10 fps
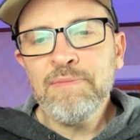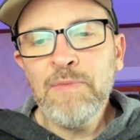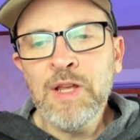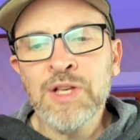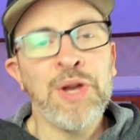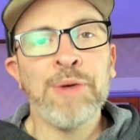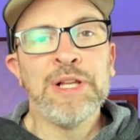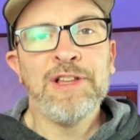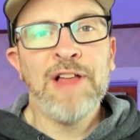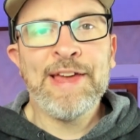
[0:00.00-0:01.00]
So I
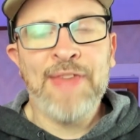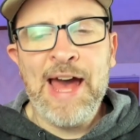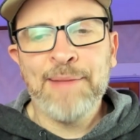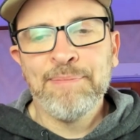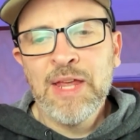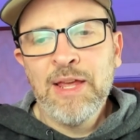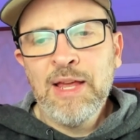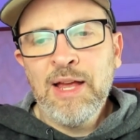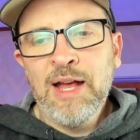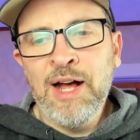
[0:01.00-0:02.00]
really like that.
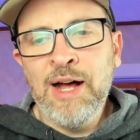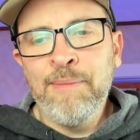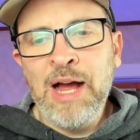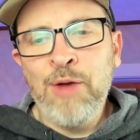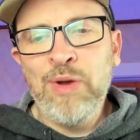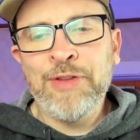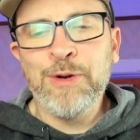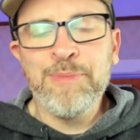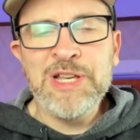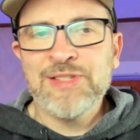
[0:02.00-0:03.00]
I want there
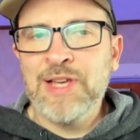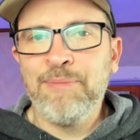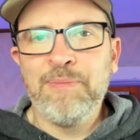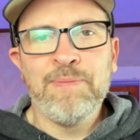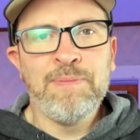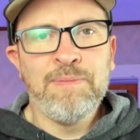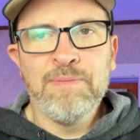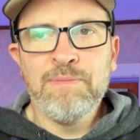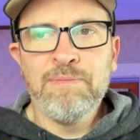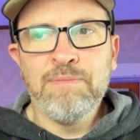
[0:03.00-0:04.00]
to be some
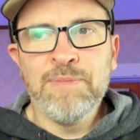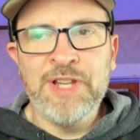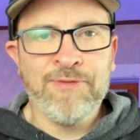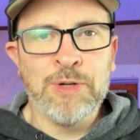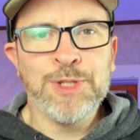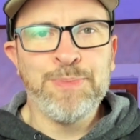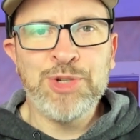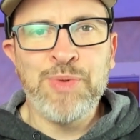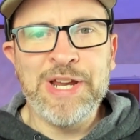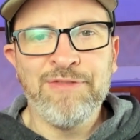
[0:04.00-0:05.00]
difference
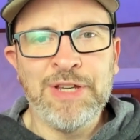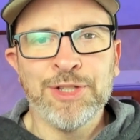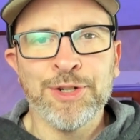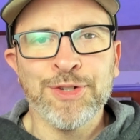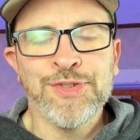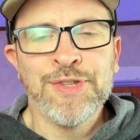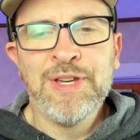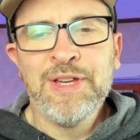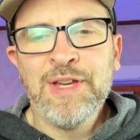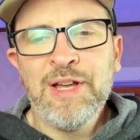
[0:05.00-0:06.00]
between fielders,
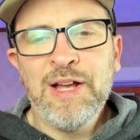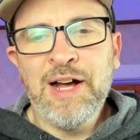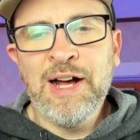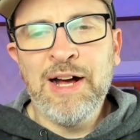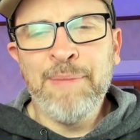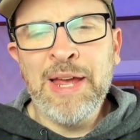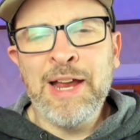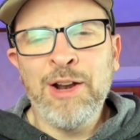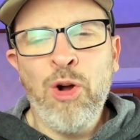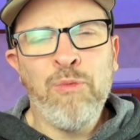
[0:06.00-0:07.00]

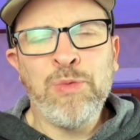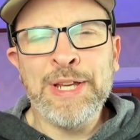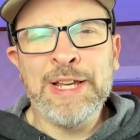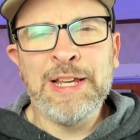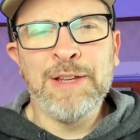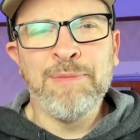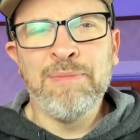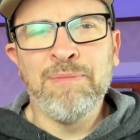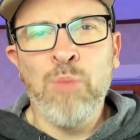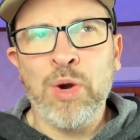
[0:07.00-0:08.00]
and hopefully
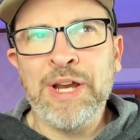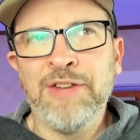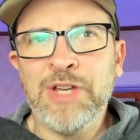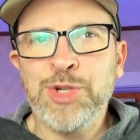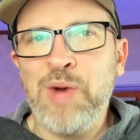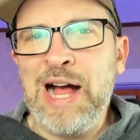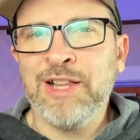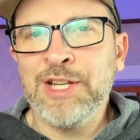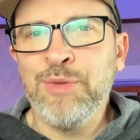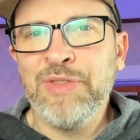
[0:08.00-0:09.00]
more
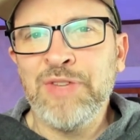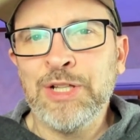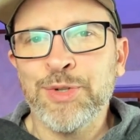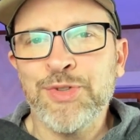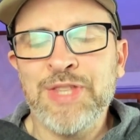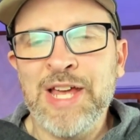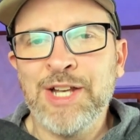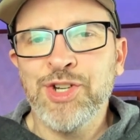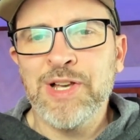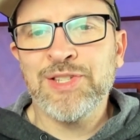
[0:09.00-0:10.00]
individuality with fielders than
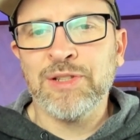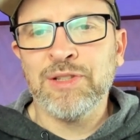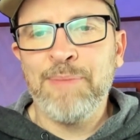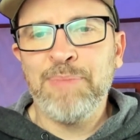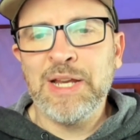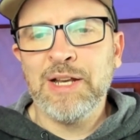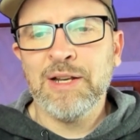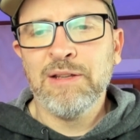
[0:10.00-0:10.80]
just lumping